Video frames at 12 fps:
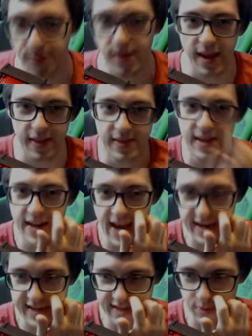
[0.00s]
in the
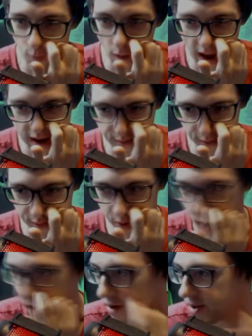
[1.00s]
next wave of
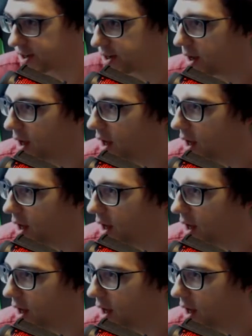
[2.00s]
cards